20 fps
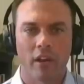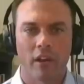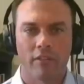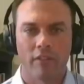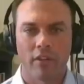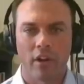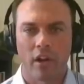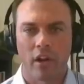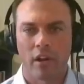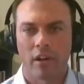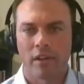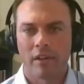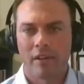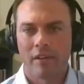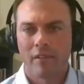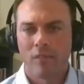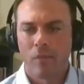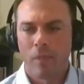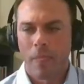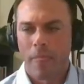of our,
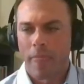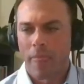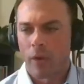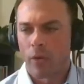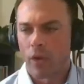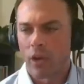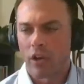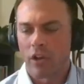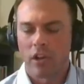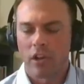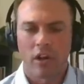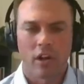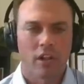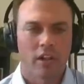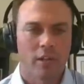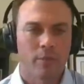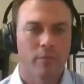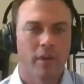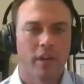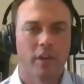what I'll call,
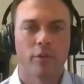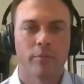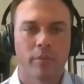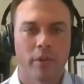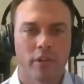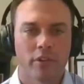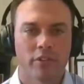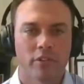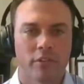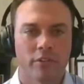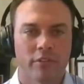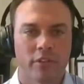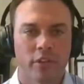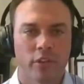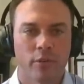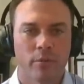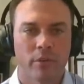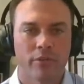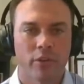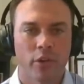in my own personal
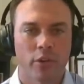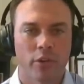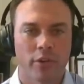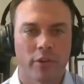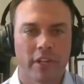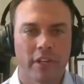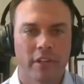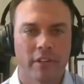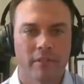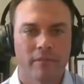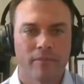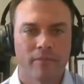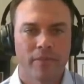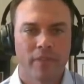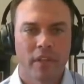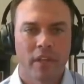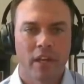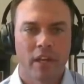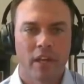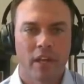view, buffoonery.
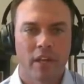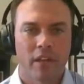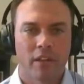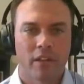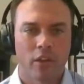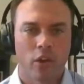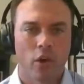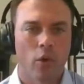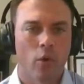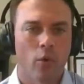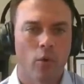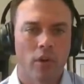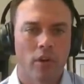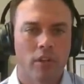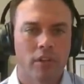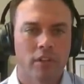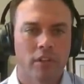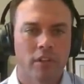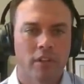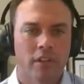Uh, the whole
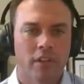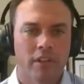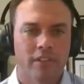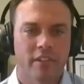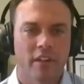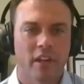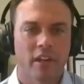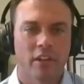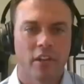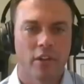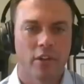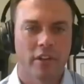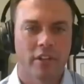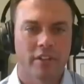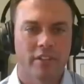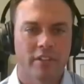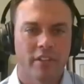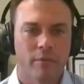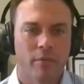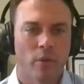world is on
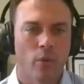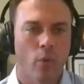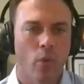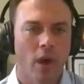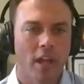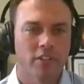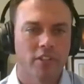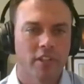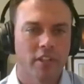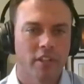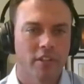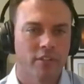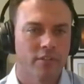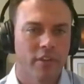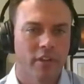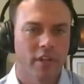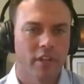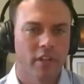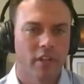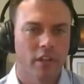notice. They've been watching us
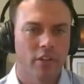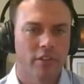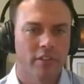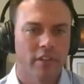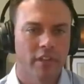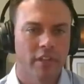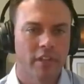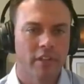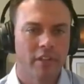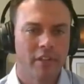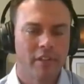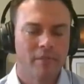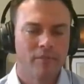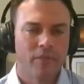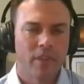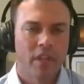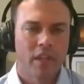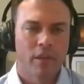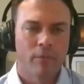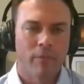very closely.
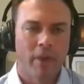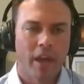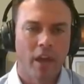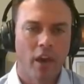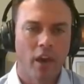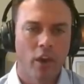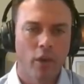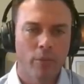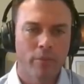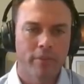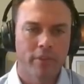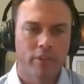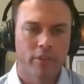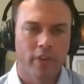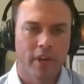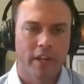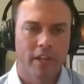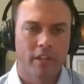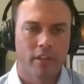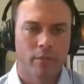My hope in
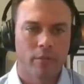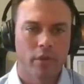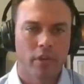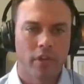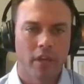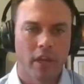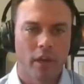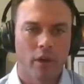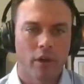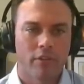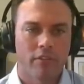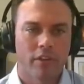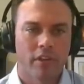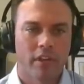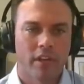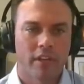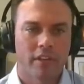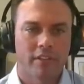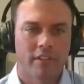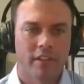writing the book,
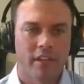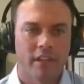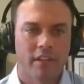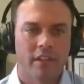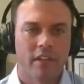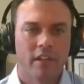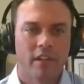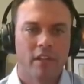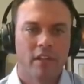however, is that